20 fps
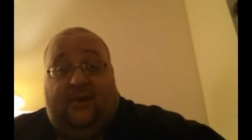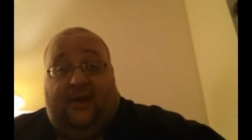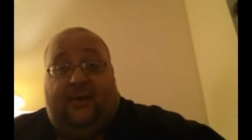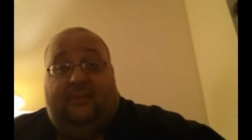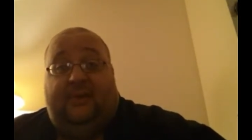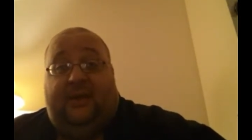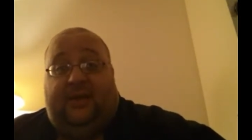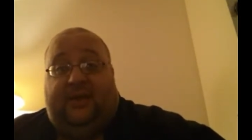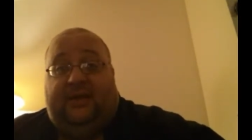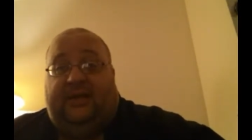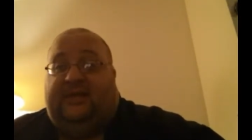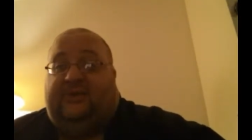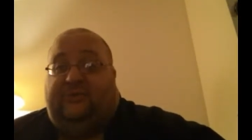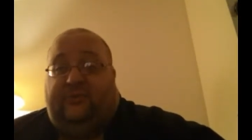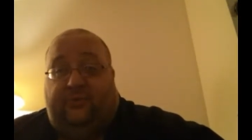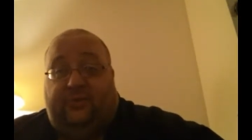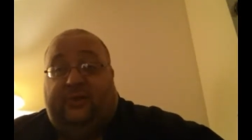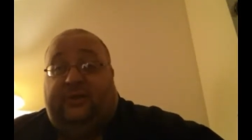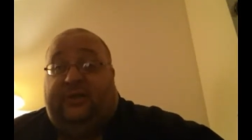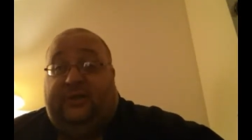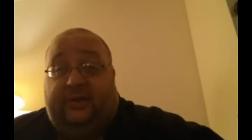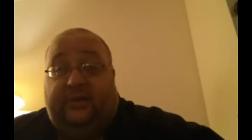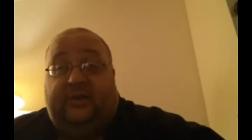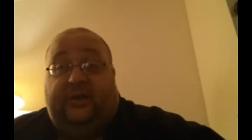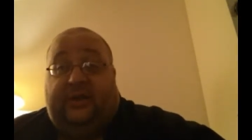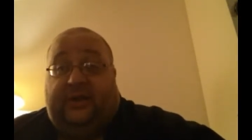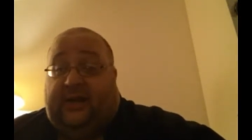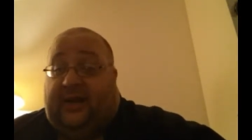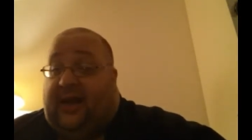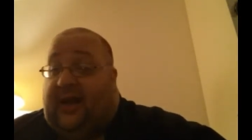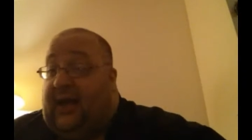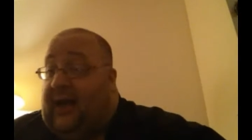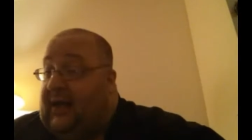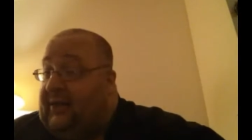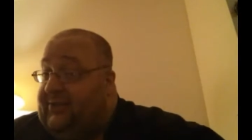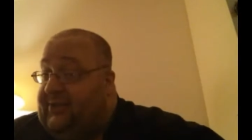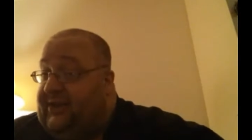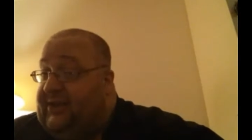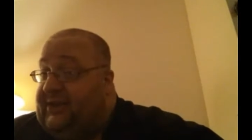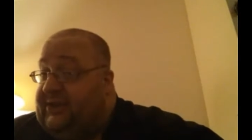I mean, it's really good.
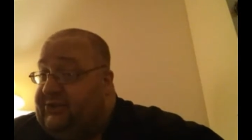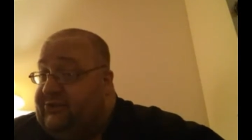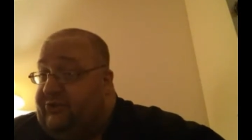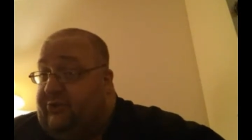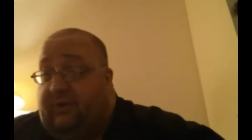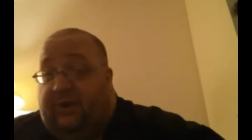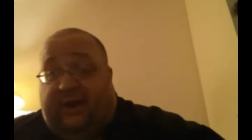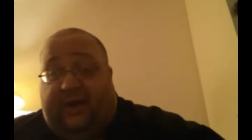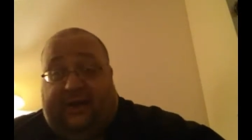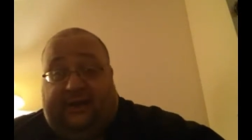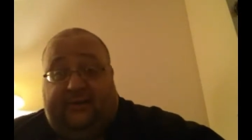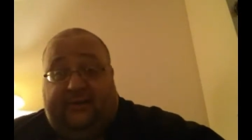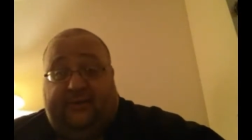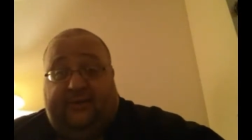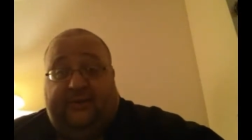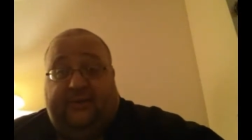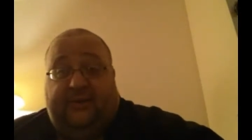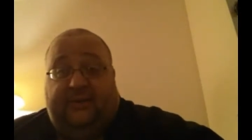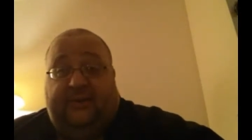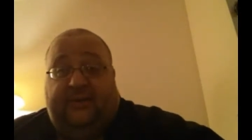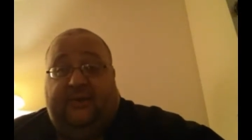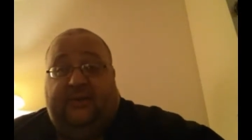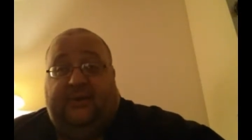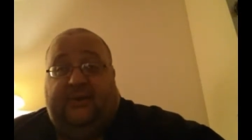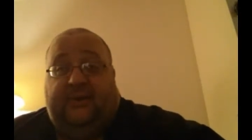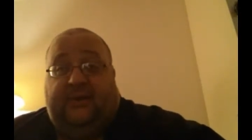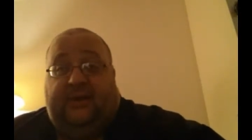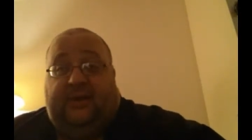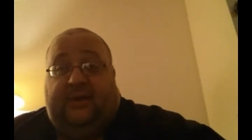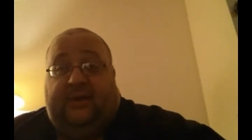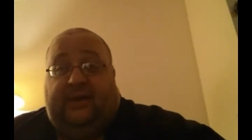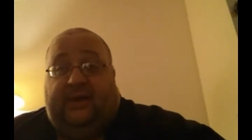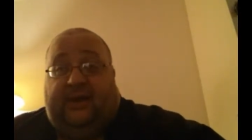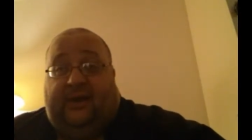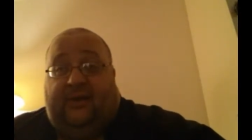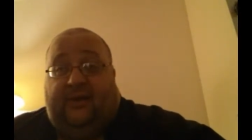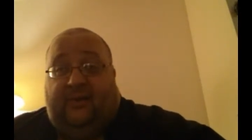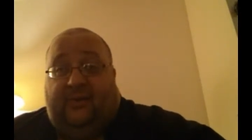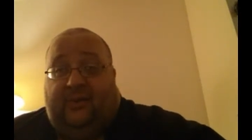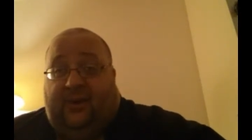I, I think it's great. You
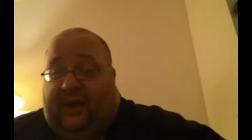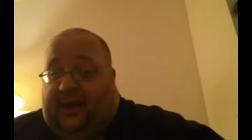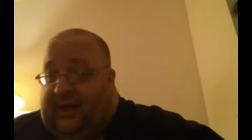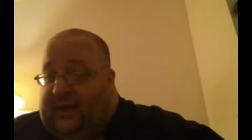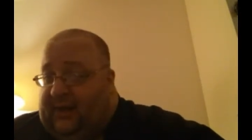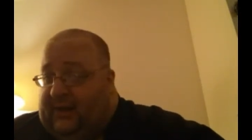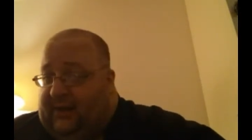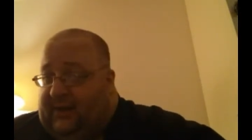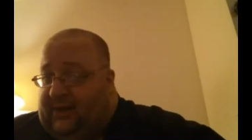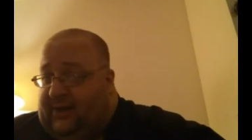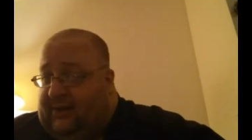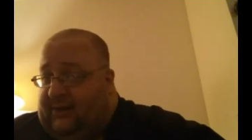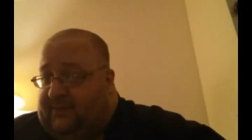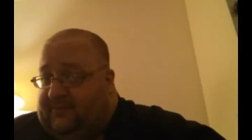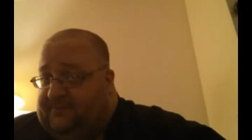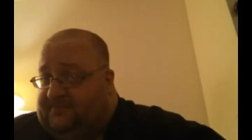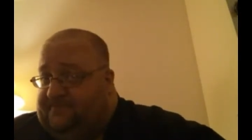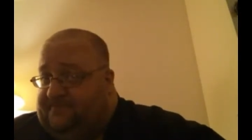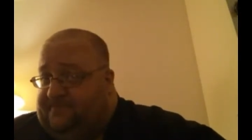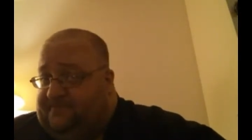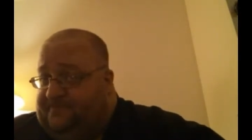know, and um,